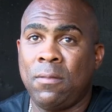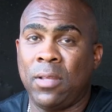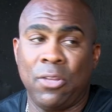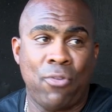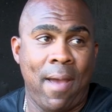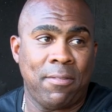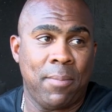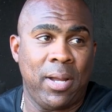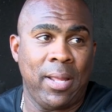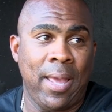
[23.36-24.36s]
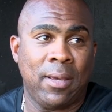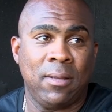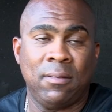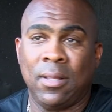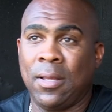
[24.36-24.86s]
to get drafted by the
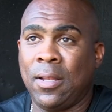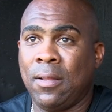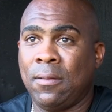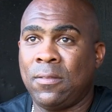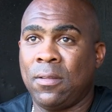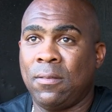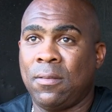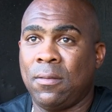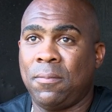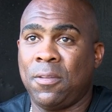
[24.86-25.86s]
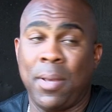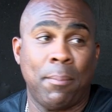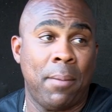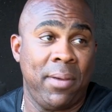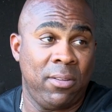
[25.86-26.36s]
Yankees and to make
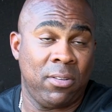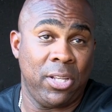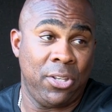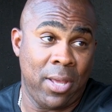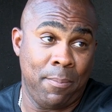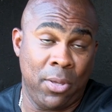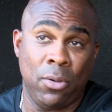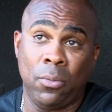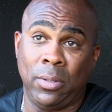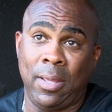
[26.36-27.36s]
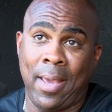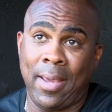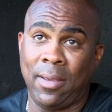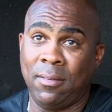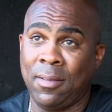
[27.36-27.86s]
my major league debut with the
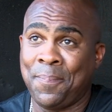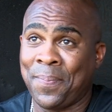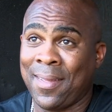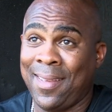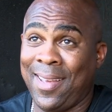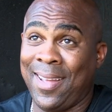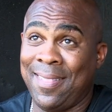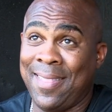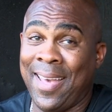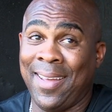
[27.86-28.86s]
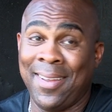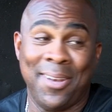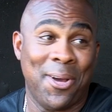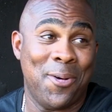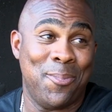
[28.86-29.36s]
Yankees, and then
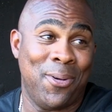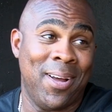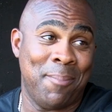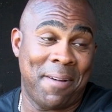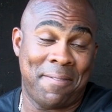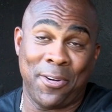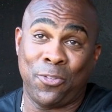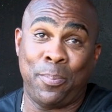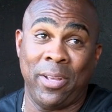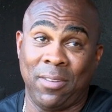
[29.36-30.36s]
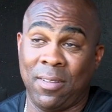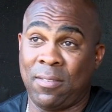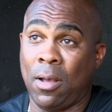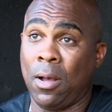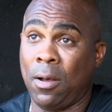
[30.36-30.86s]
hitting a home run. My first pitch I
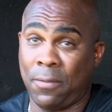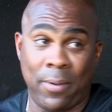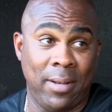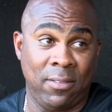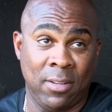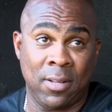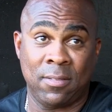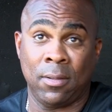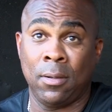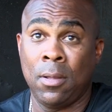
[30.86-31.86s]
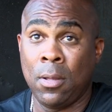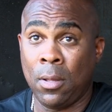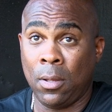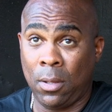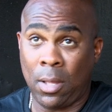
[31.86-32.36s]
saw off of Randy Johnson,
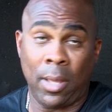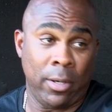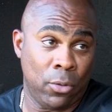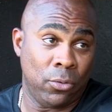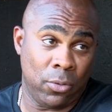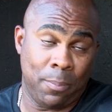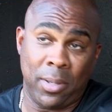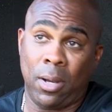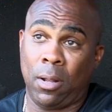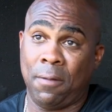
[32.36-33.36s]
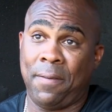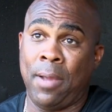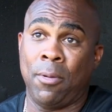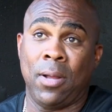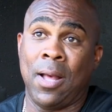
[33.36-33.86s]
and who will be a Hall of
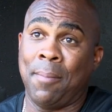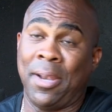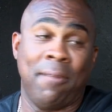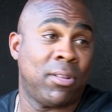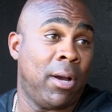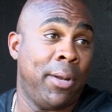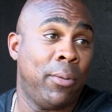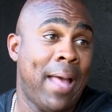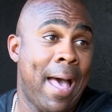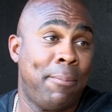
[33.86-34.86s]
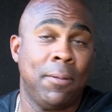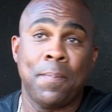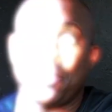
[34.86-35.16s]
Famer. I never thought it would happen,